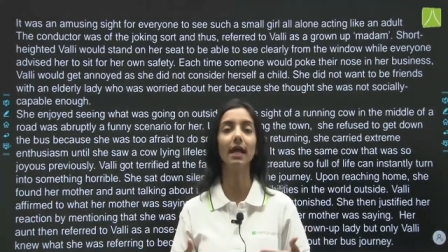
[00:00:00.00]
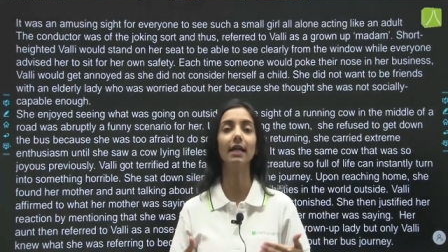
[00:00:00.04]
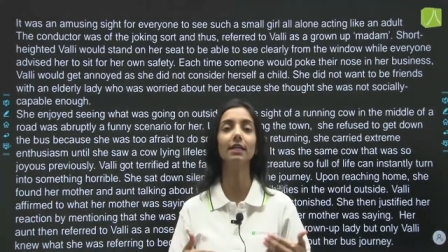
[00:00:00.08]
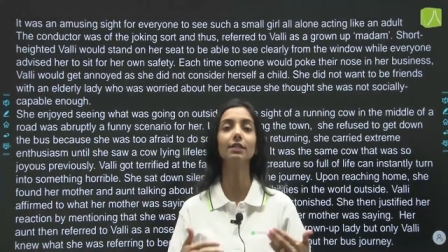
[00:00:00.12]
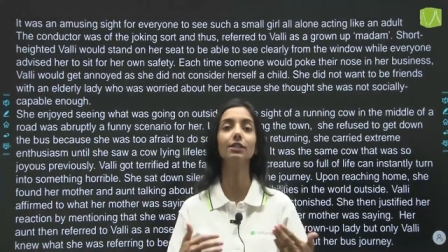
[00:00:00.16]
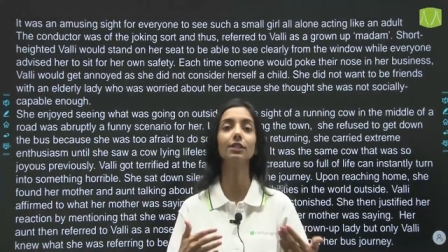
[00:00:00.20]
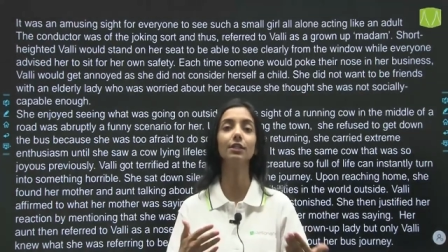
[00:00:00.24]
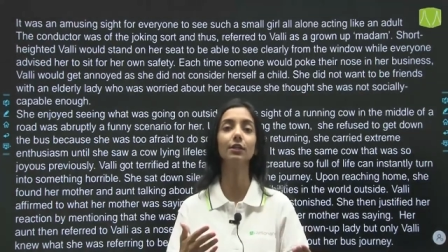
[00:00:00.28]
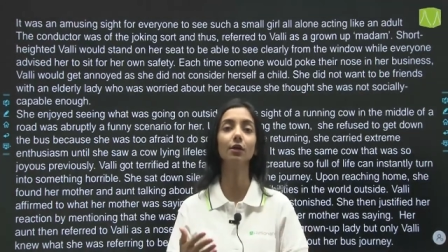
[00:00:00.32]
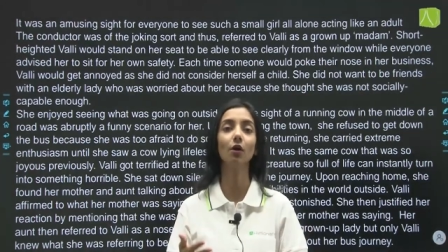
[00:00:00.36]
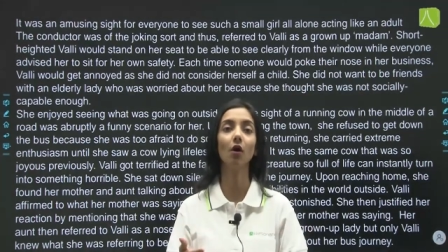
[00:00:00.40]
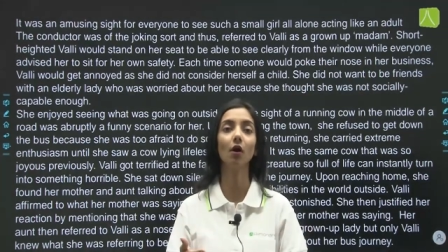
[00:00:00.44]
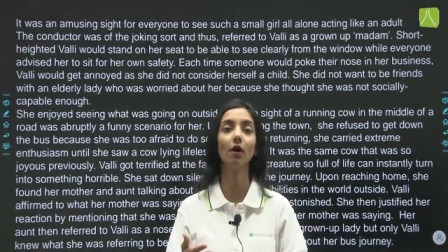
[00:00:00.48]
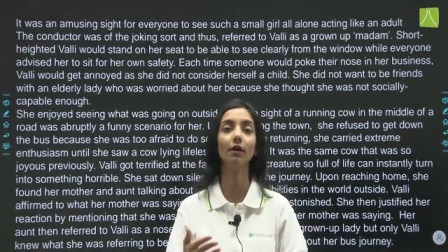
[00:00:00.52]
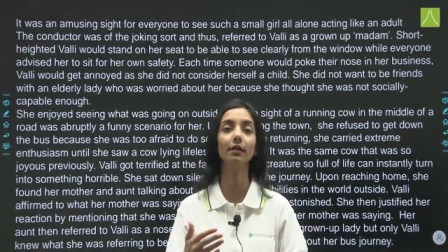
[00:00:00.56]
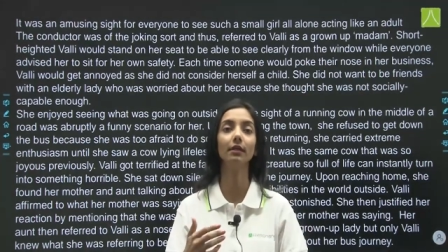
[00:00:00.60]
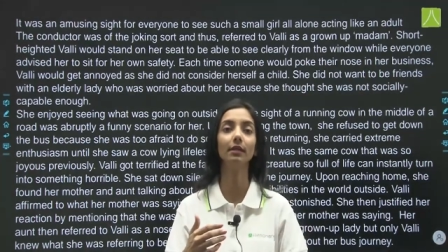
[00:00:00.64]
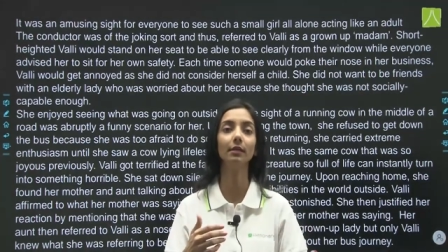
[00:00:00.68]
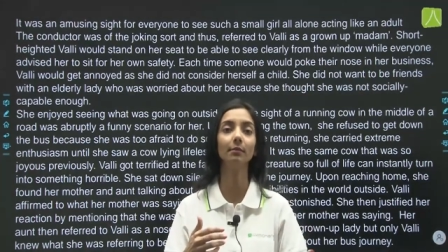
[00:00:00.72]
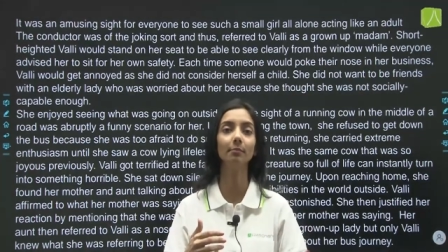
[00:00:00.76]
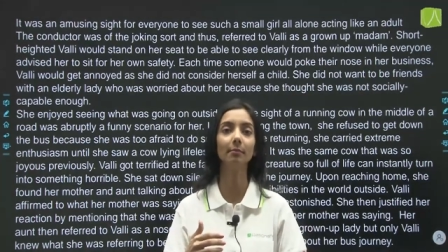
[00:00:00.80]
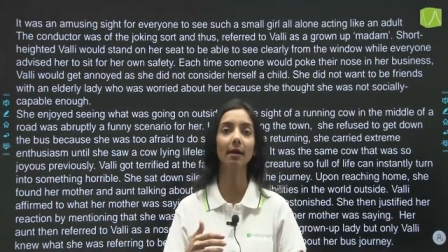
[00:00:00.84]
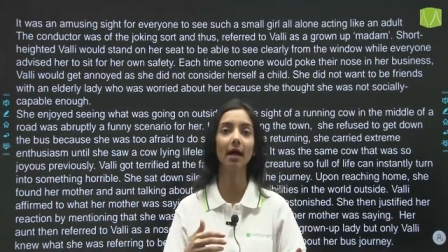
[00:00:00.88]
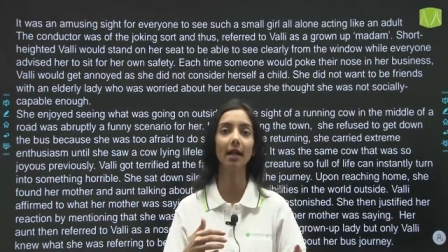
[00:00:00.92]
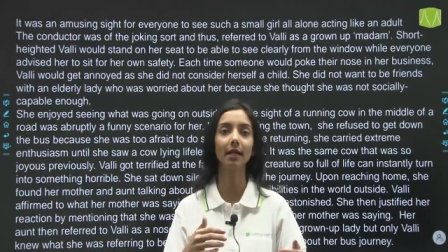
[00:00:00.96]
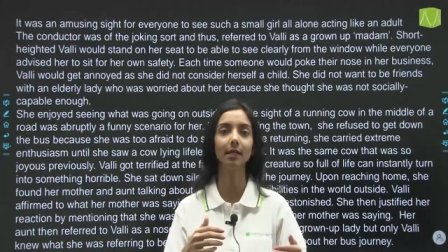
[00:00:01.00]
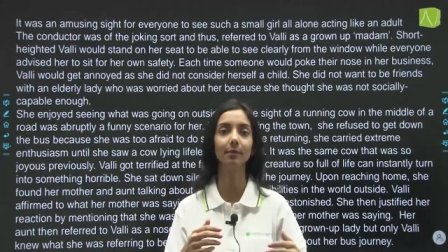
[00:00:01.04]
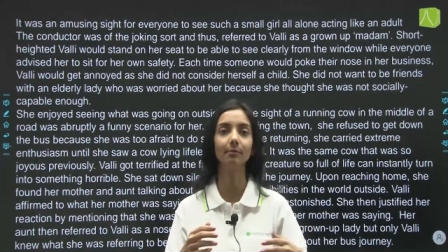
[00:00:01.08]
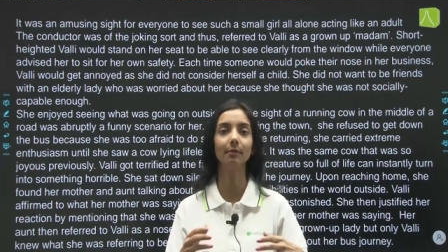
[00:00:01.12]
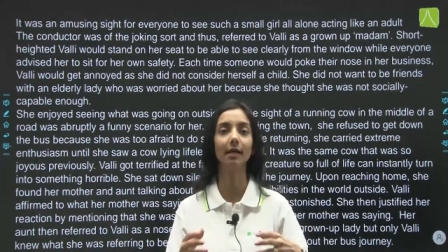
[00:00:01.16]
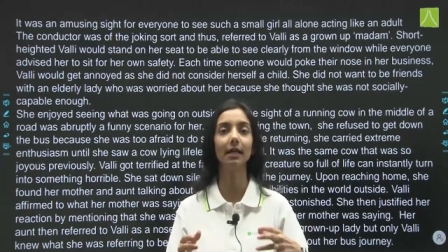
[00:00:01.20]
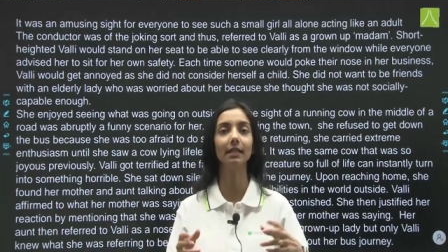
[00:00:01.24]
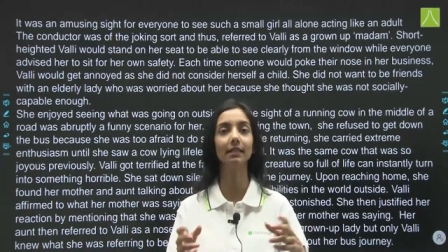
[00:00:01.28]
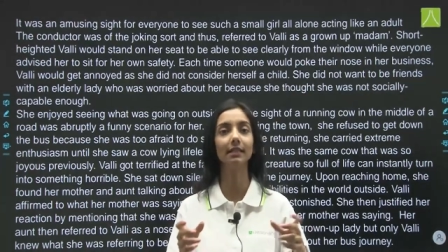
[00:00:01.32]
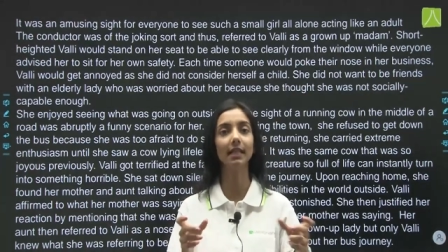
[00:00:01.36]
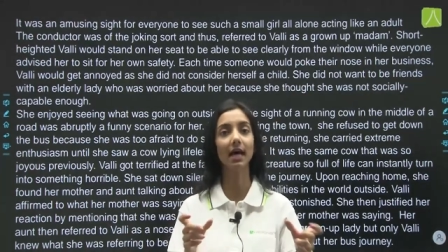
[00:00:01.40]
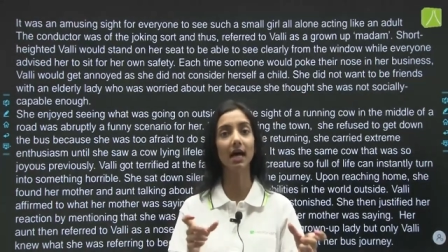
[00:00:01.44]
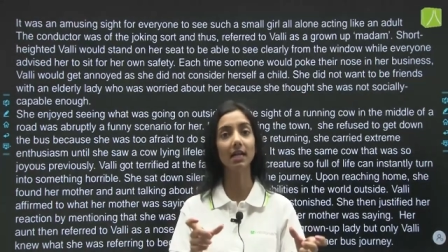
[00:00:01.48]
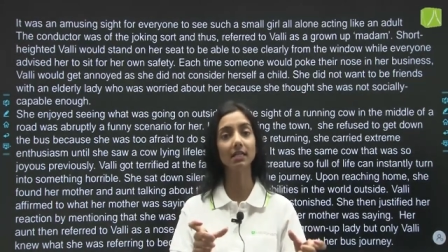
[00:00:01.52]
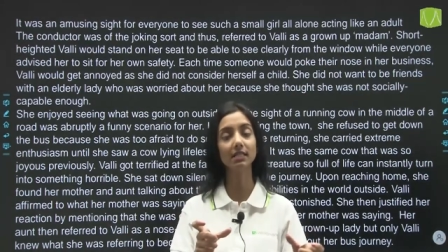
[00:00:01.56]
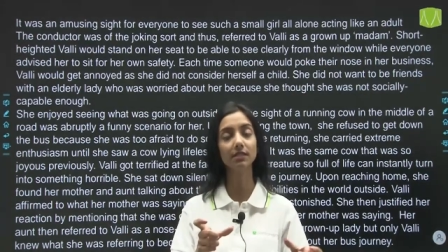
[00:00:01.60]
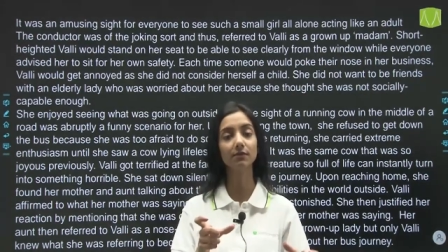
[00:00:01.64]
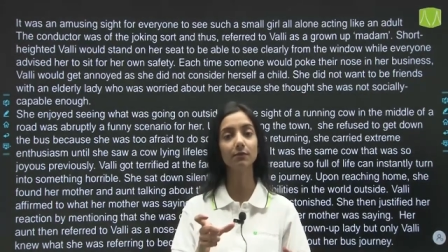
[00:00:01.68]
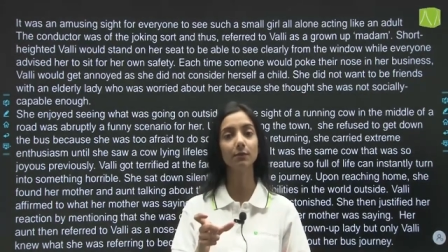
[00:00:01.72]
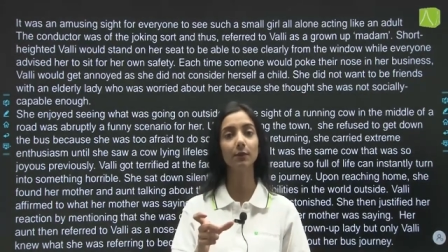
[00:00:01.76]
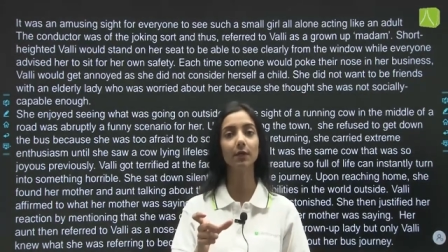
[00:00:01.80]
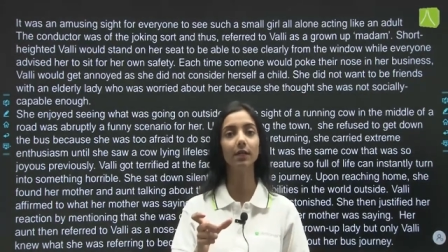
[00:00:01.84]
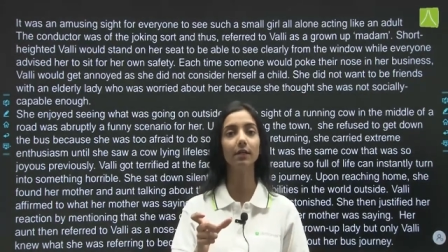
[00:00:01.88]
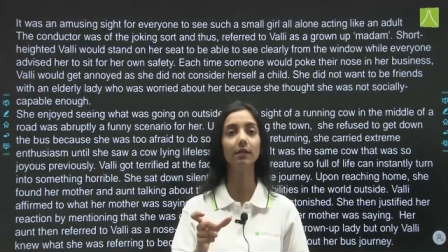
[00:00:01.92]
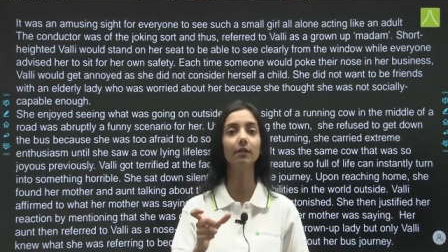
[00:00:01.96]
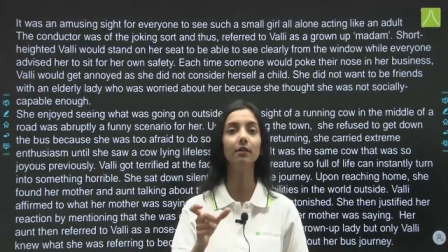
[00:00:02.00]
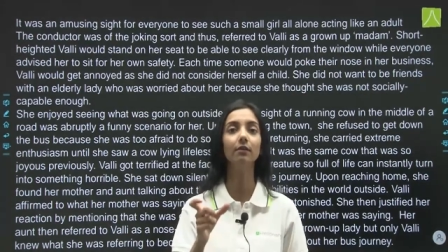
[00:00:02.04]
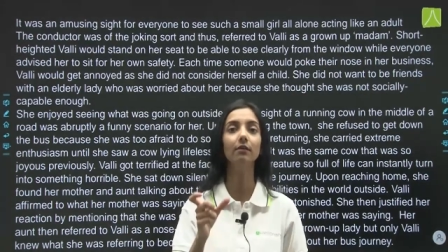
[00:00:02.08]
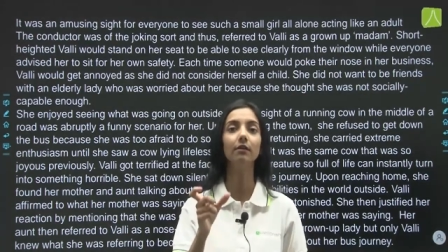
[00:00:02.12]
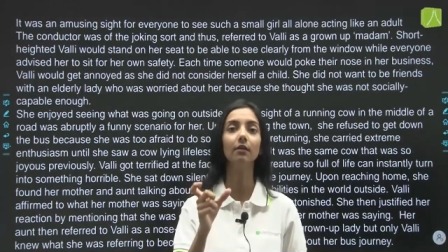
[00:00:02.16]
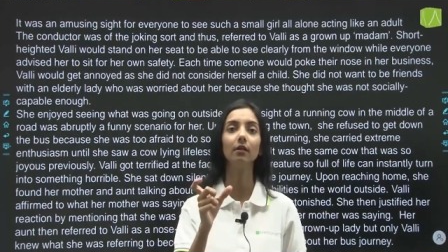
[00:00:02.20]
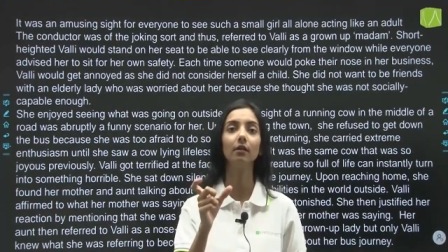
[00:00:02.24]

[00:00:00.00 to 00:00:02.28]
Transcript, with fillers: and she called her madam, and that's where